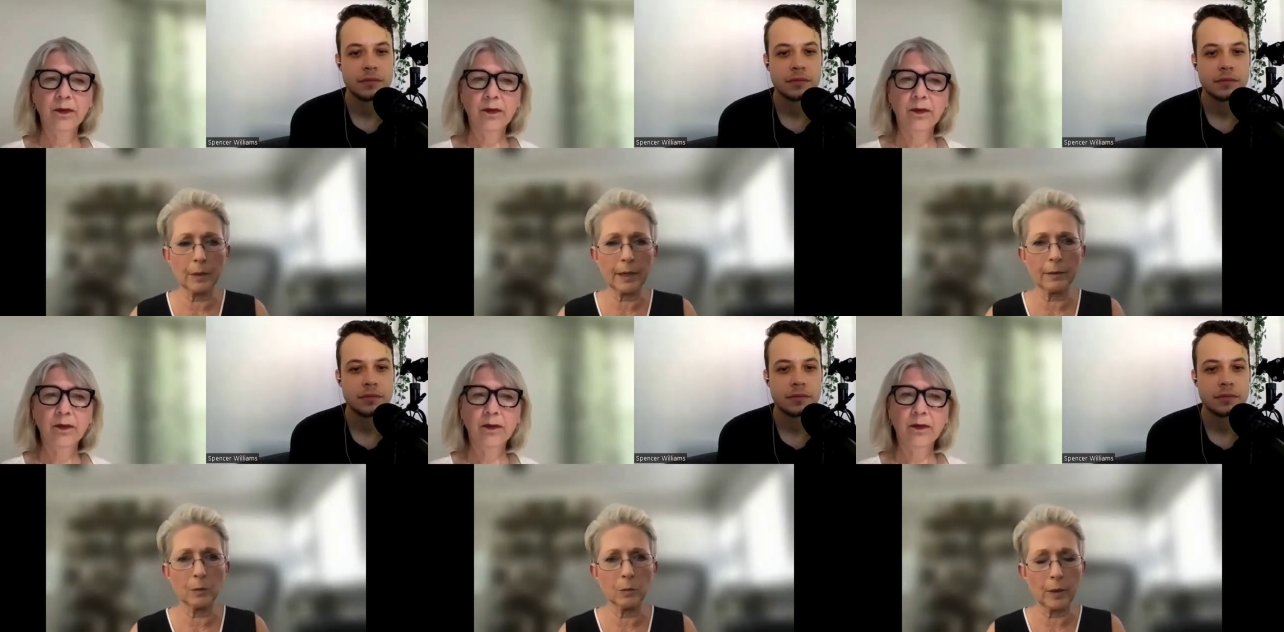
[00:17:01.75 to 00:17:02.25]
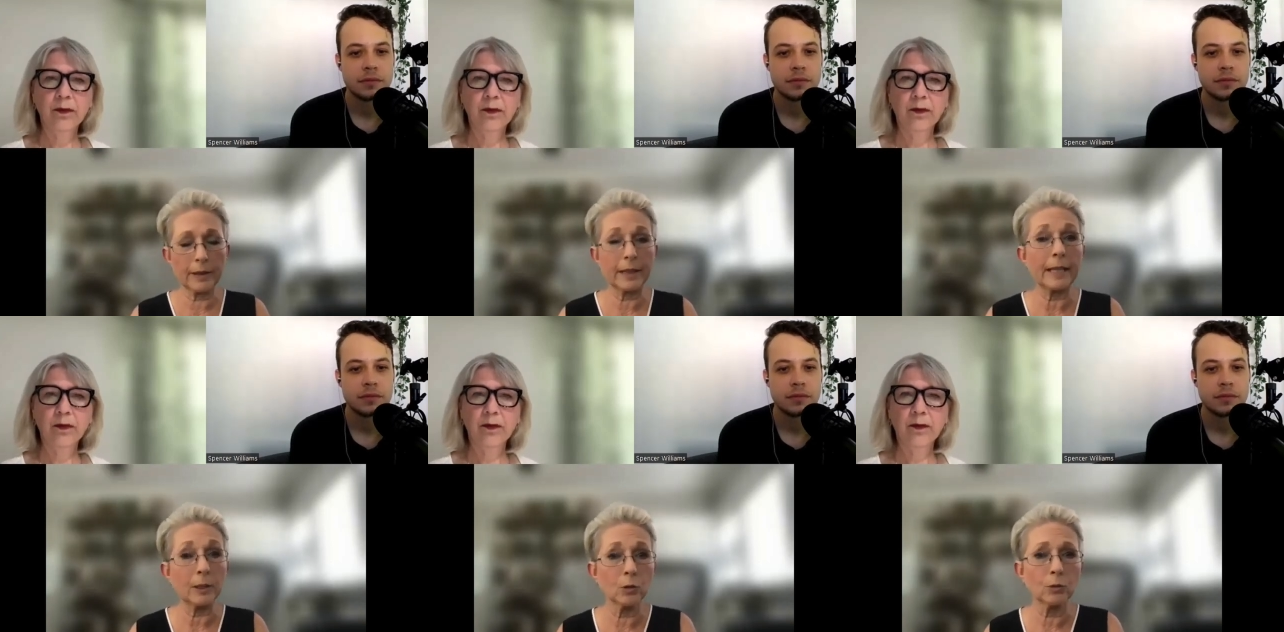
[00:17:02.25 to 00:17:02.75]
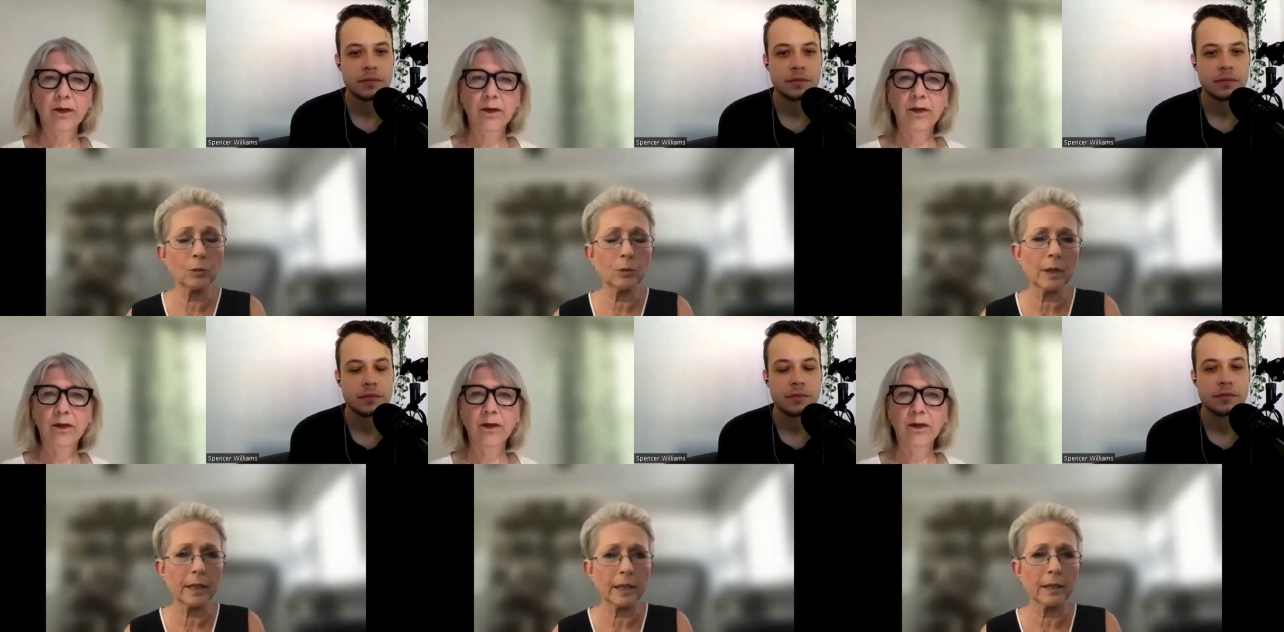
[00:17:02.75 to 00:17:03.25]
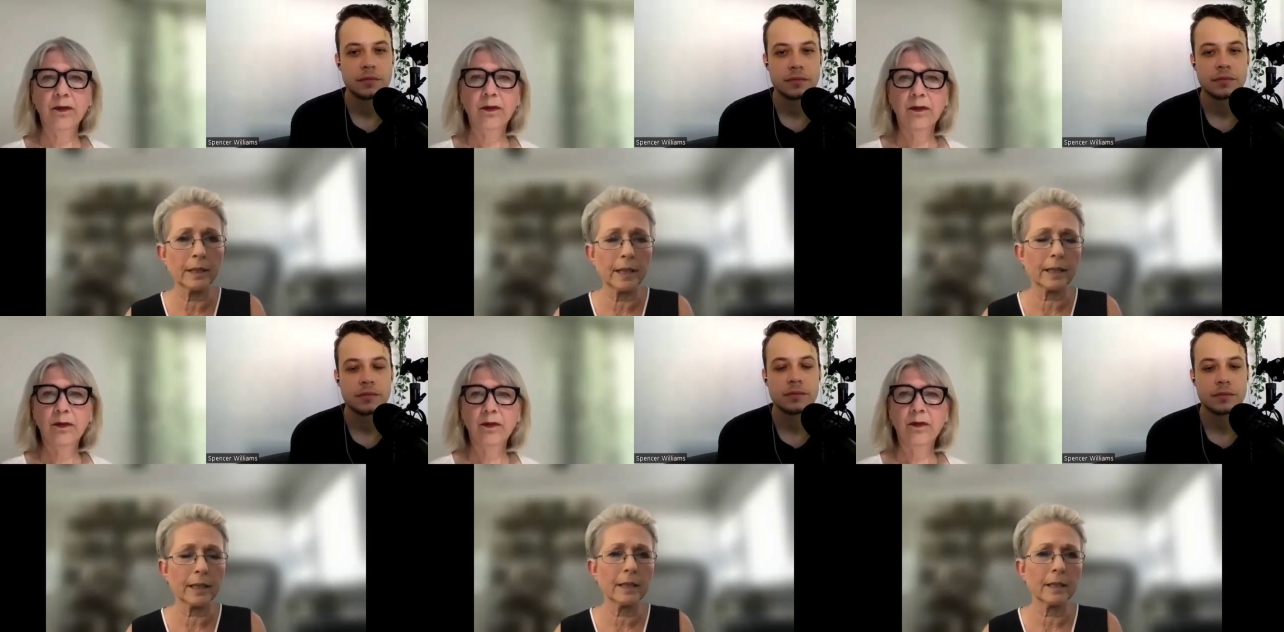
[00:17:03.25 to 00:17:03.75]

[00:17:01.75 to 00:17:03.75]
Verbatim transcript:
Speaker 1: around of what they do and that